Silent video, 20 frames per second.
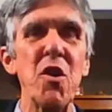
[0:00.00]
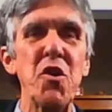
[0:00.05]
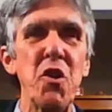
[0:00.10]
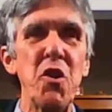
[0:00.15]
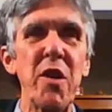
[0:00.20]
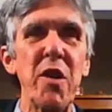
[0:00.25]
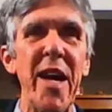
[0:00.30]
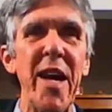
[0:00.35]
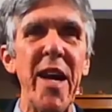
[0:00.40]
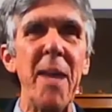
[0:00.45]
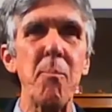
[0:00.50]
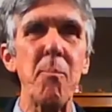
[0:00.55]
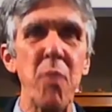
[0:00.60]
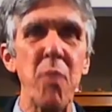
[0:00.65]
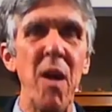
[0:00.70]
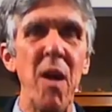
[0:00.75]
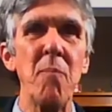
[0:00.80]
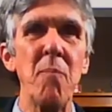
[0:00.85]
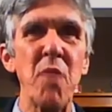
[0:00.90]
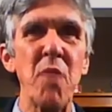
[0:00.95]
you can't
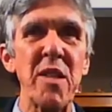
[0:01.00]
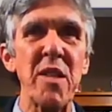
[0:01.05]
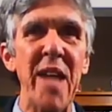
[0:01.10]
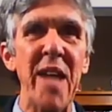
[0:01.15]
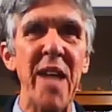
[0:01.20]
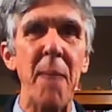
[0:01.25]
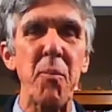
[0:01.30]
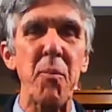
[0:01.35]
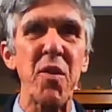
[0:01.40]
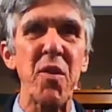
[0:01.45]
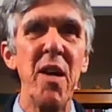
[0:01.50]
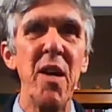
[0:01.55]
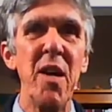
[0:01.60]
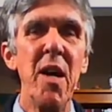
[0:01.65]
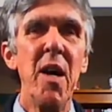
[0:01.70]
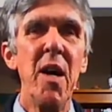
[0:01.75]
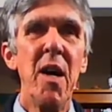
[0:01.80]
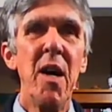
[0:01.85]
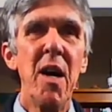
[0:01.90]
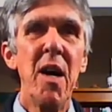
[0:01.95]
plumb the depths
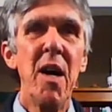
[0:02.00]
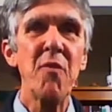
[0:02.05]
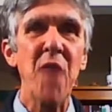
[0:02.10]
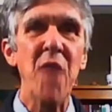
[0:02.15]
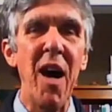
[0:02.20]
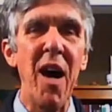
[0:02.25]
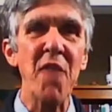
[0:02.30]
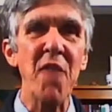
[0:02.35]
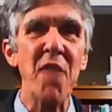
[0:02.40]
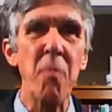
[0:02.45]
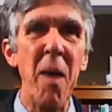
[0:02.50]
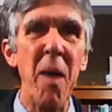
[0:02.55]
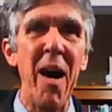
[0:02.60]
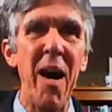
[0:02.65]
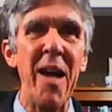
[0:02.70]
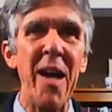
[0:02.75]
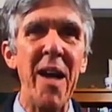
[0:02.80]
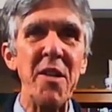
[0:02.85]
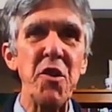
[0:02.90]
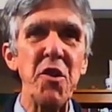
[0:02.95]
of God's
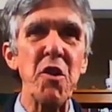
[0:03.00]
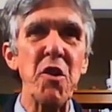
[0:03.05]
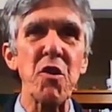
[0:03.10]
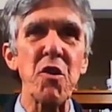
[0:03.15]
mind. Your